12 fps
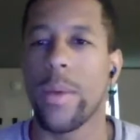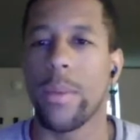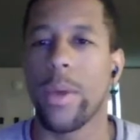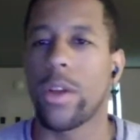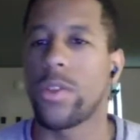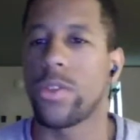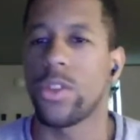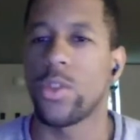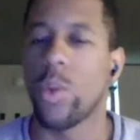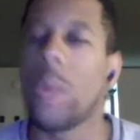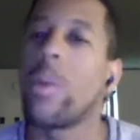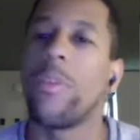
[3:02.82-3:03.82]
model is just
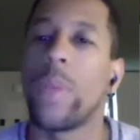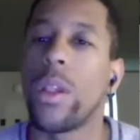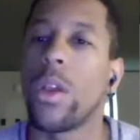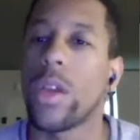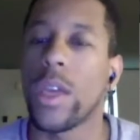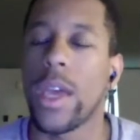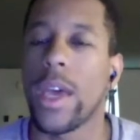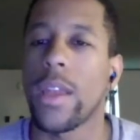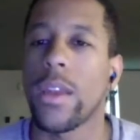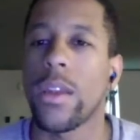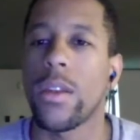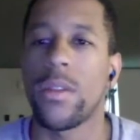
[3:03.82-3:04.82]
what we've been looking at
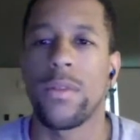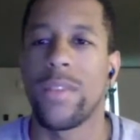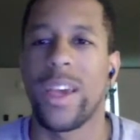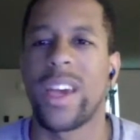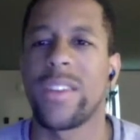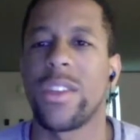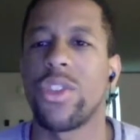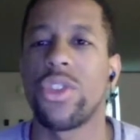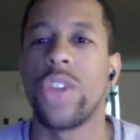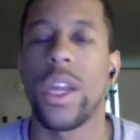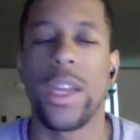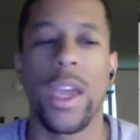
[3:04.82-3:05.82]
since
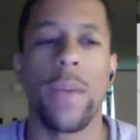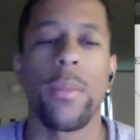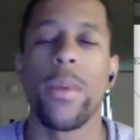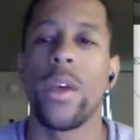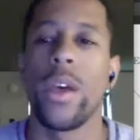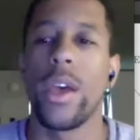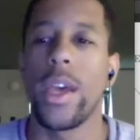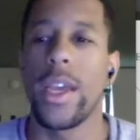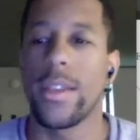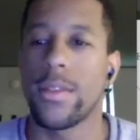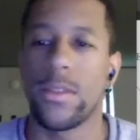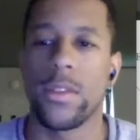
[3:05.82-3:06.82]
Gen Chem. It's